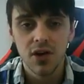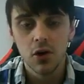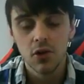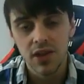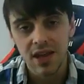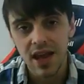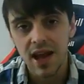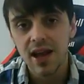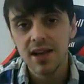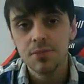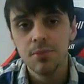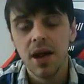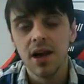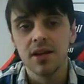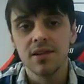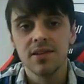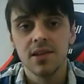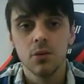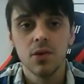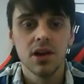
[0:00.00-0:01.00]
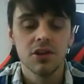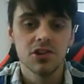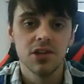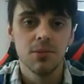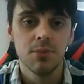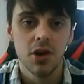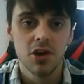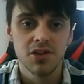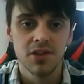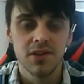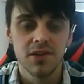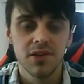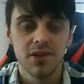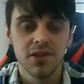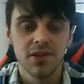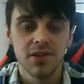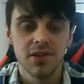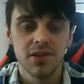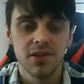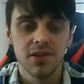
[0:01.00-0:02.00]
or the ag packs that we
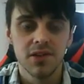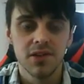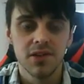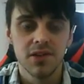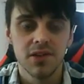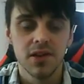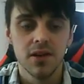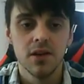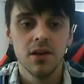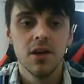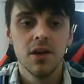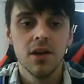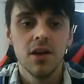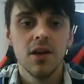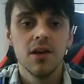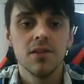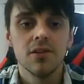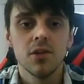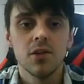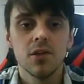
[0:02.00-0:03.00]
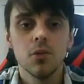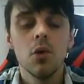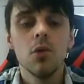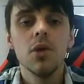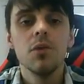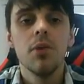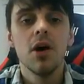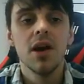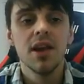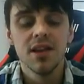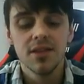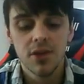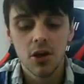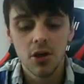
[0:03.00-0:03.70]
actually purchase in. So what we buy